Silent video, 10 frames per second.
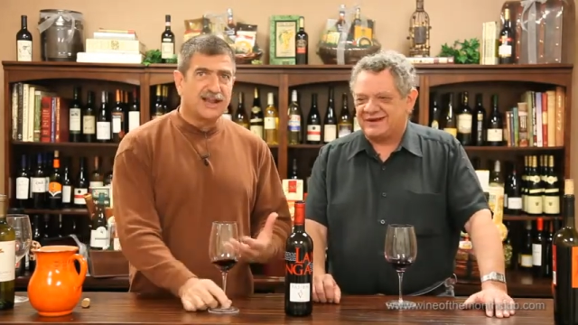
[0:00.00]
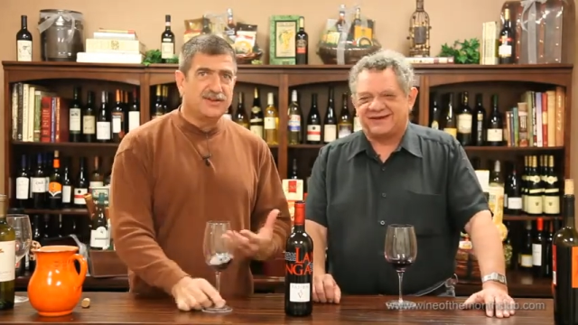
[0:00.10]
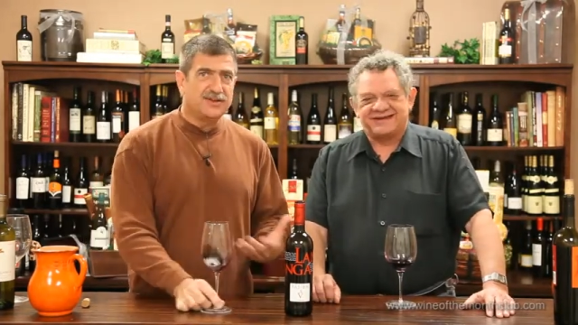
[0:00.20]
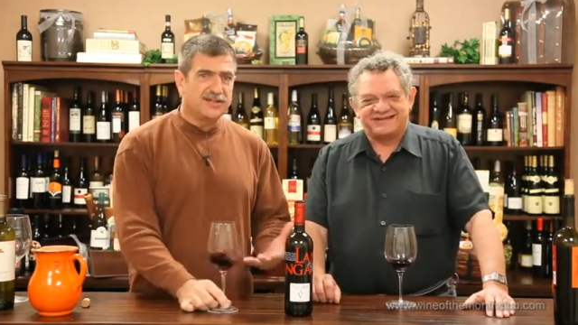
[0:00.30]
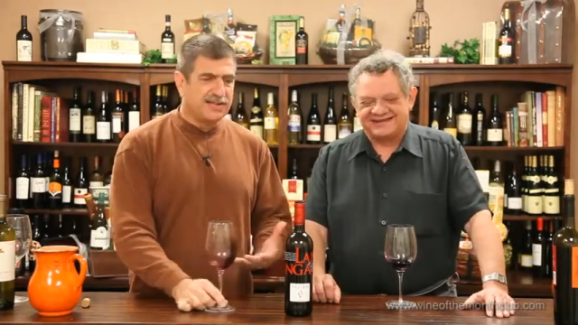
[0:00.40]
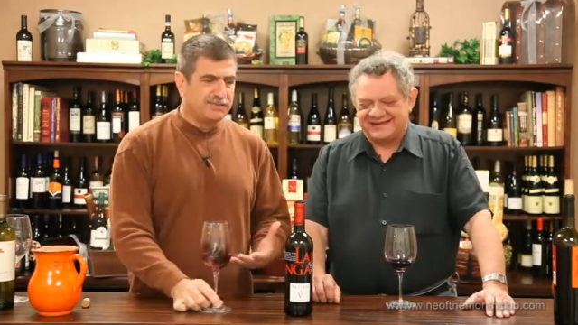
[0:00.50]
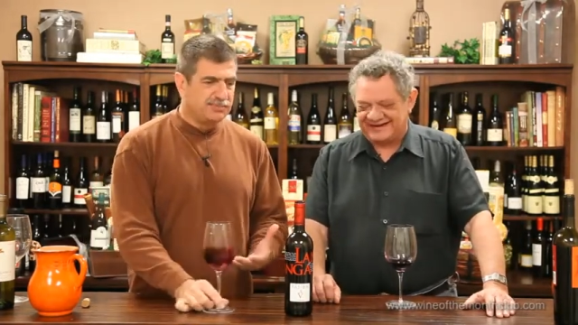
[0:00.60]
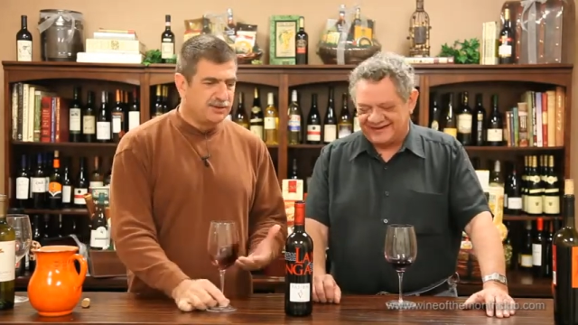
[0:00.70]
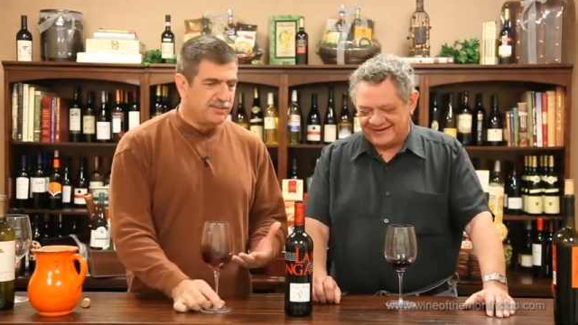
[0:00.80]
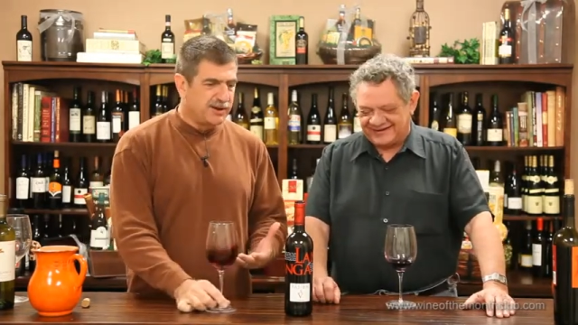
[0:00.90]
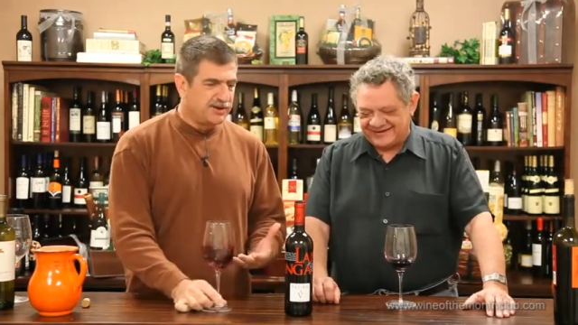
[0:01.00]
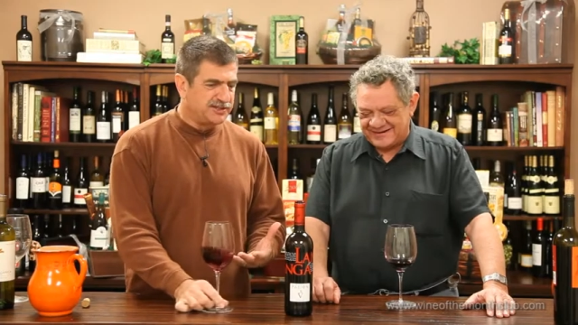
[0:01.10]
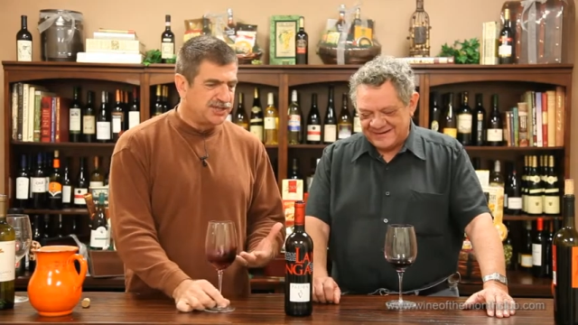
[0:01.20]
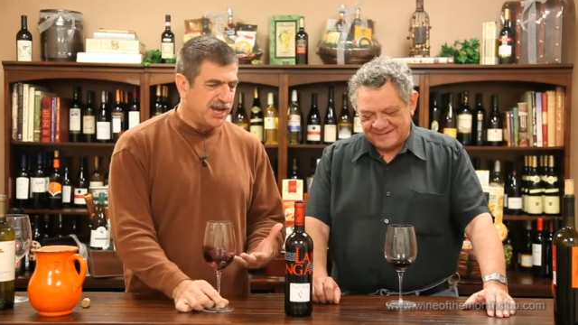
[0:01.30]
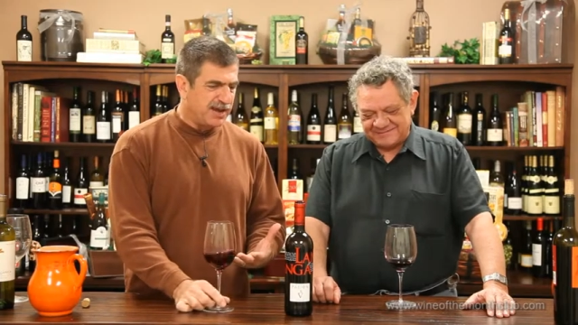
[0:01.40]
Speaker 1: berries. It. got that blueberry
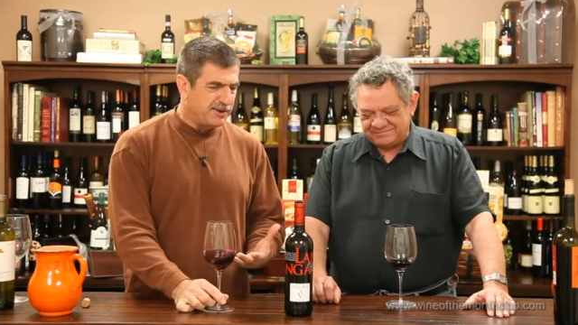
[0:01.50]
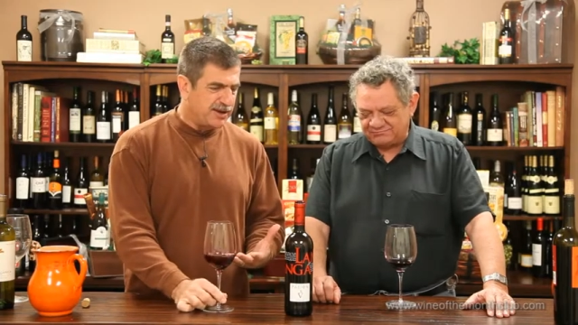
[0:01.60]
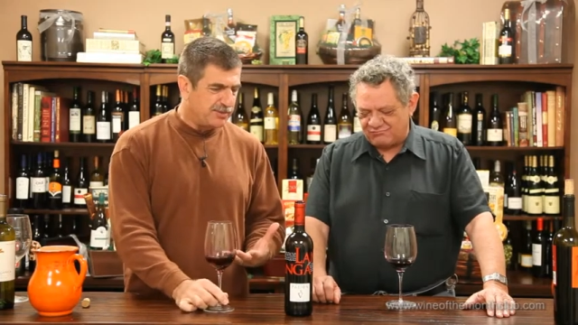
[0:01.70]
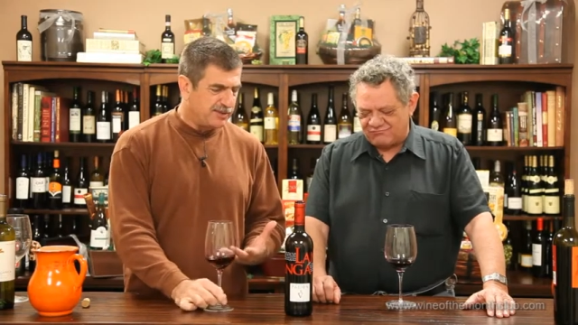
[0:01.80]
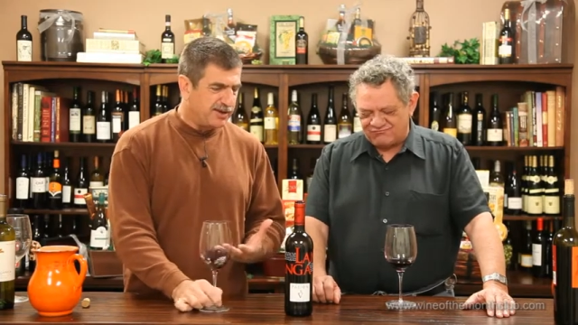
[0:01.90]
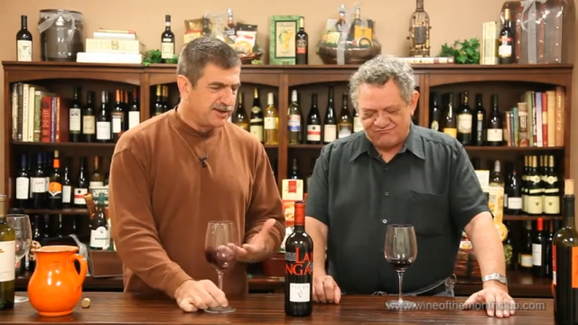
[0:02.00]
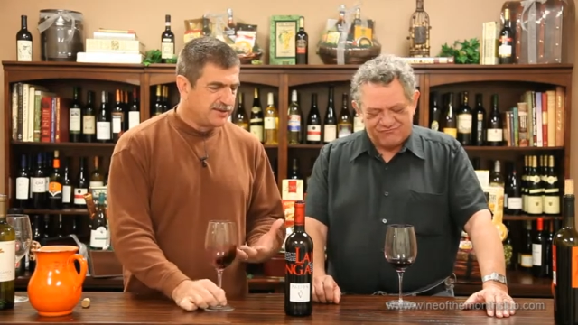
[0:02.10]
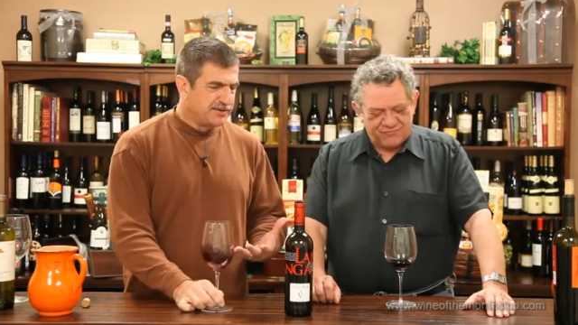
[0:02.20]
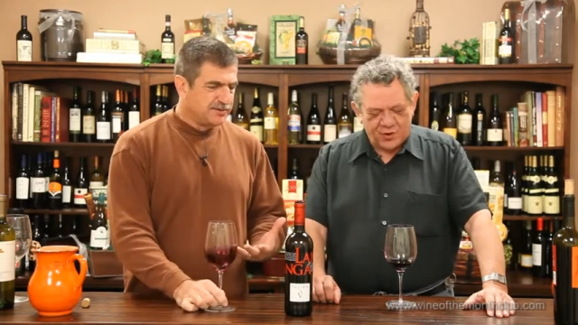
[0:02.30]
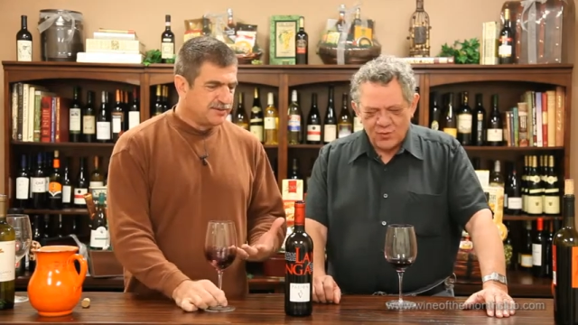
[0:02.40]
jam in there. But mm.